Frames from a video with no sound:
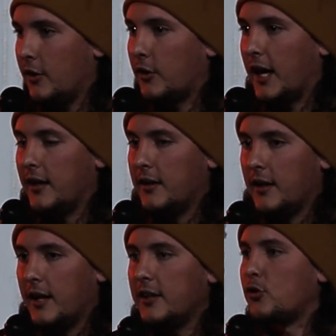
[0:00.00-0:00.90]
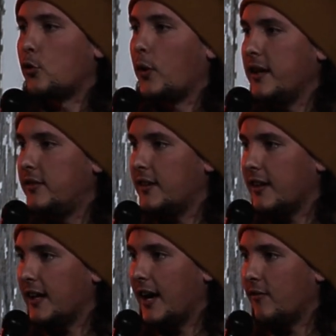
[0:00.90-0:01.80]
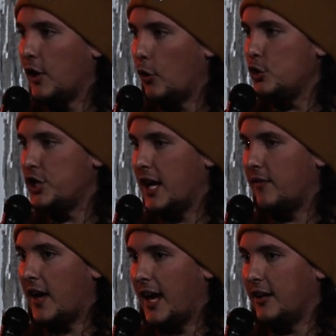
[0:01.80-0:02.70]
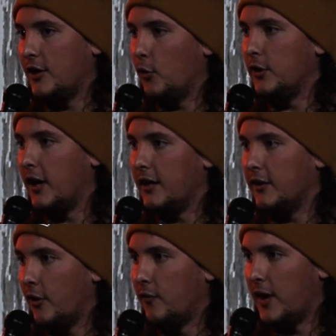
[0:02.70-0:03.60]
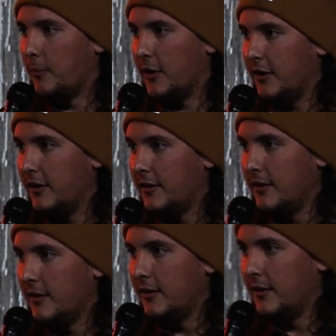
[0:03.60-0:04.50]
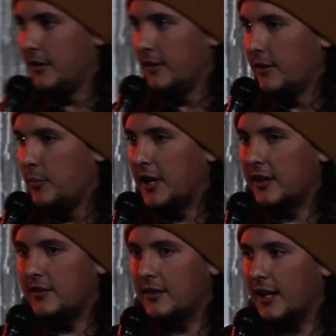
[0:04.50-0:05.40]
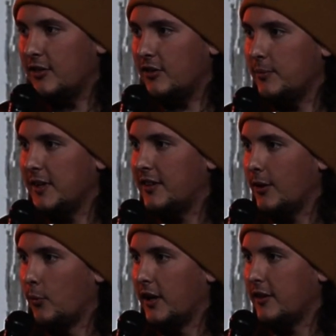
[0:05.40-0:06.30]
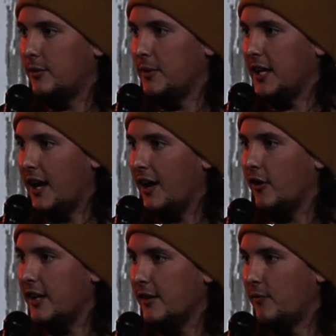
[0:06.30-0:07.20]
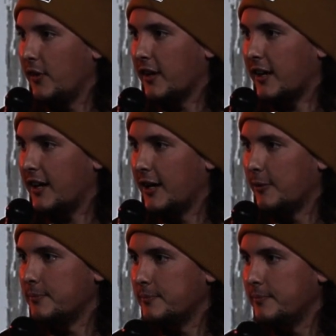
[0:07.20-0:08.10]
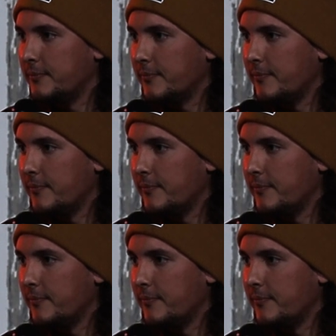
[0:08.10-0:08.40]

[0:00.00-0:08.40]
Okay, it's crazy that they have No Shave and No Nut November. Because that just means they want us to be hairy and full of cum.